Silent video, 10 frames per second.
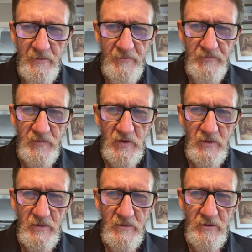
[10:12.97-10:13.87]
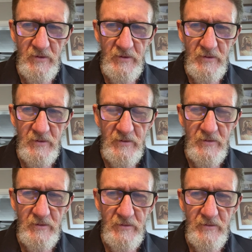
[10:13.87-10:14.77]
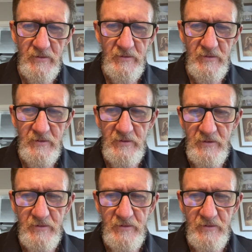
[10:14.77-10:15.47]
No one is speaking in this clip.